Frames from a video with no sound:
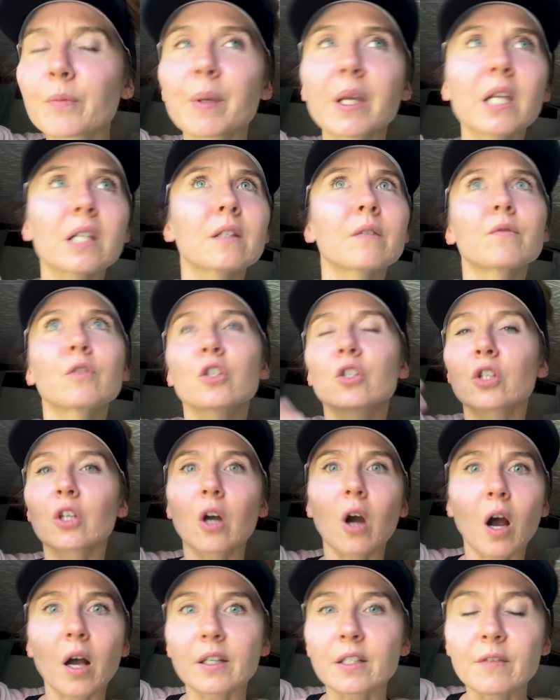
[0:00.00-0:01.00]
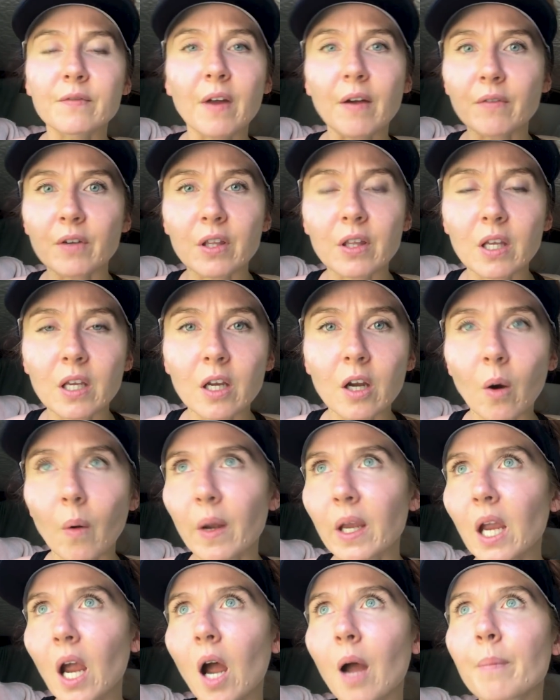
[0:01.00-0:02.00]
because of just the cost of everything
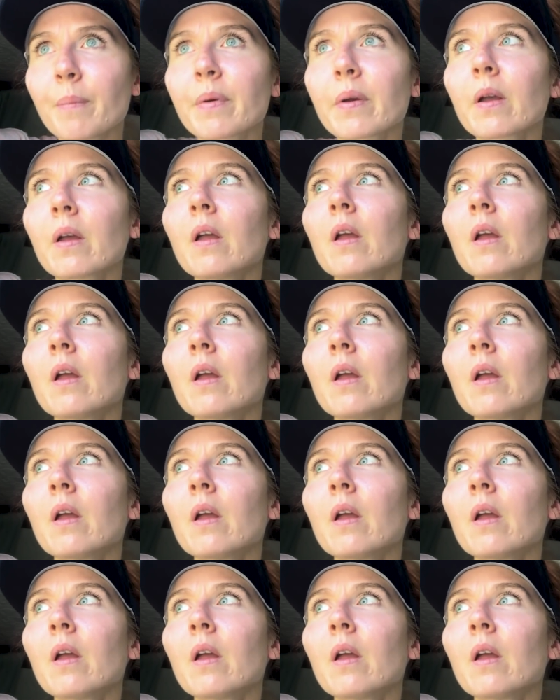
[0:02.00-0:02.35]
going up,